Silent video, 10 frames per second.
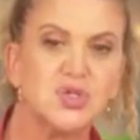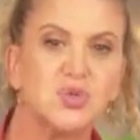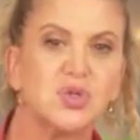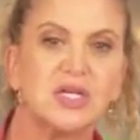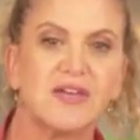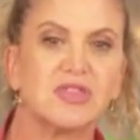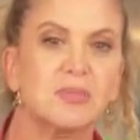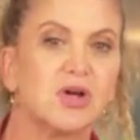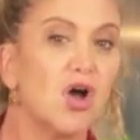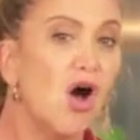you give
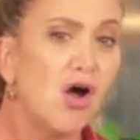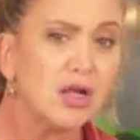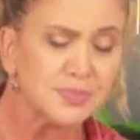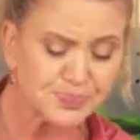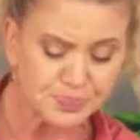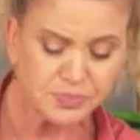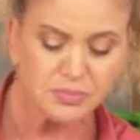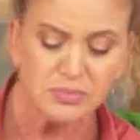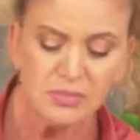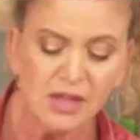them a call
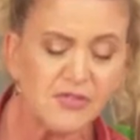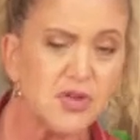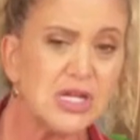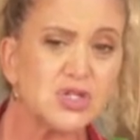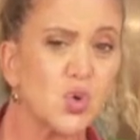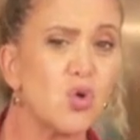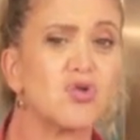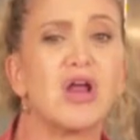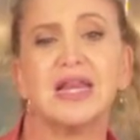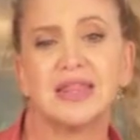if you need to
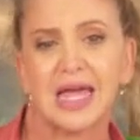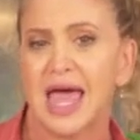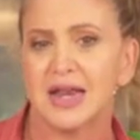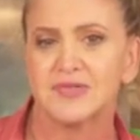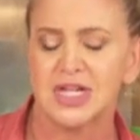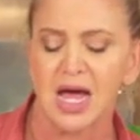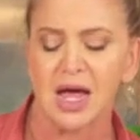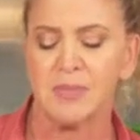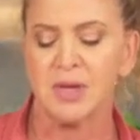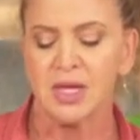order anything ahead of
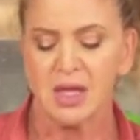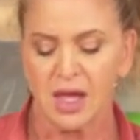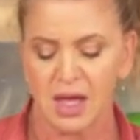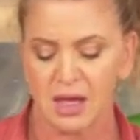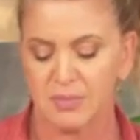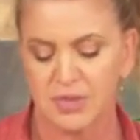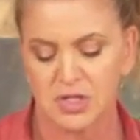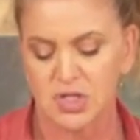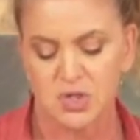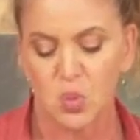time. They're
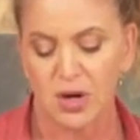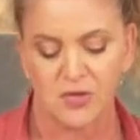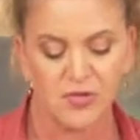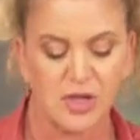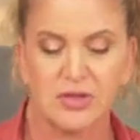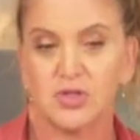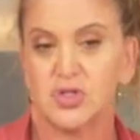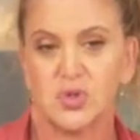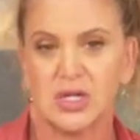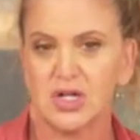just wonderful, and they're
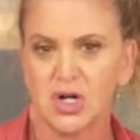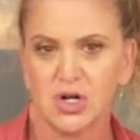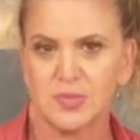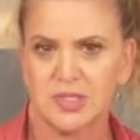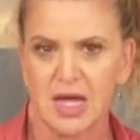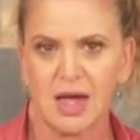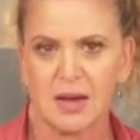doing curbside